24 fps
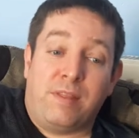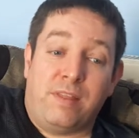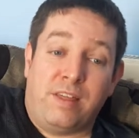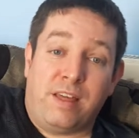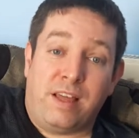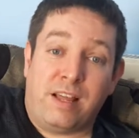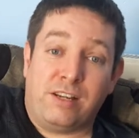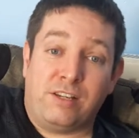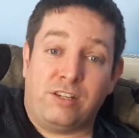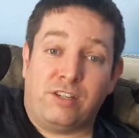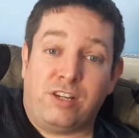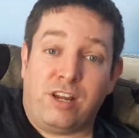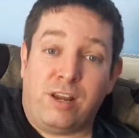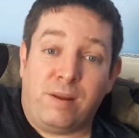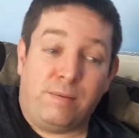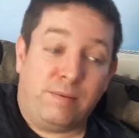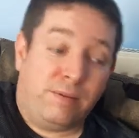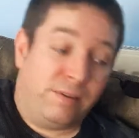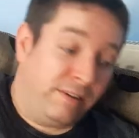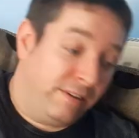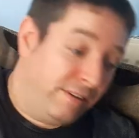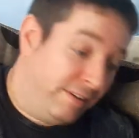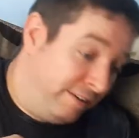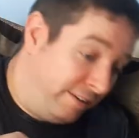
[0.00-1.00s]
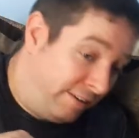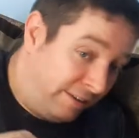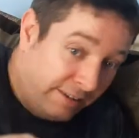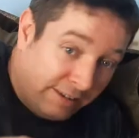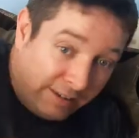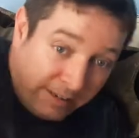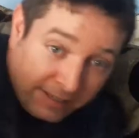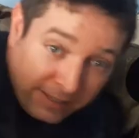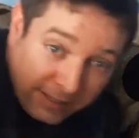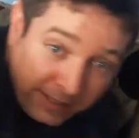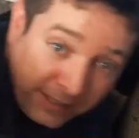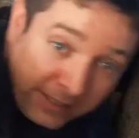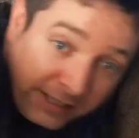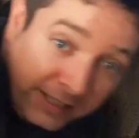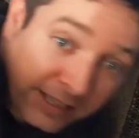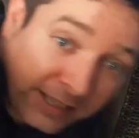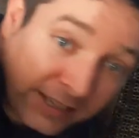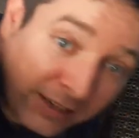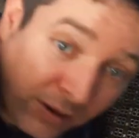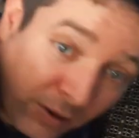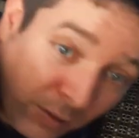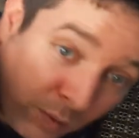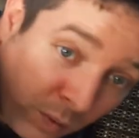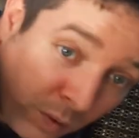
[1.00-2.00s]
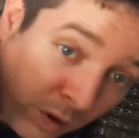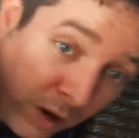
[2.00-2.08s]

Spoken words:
Thanks, James. Oh.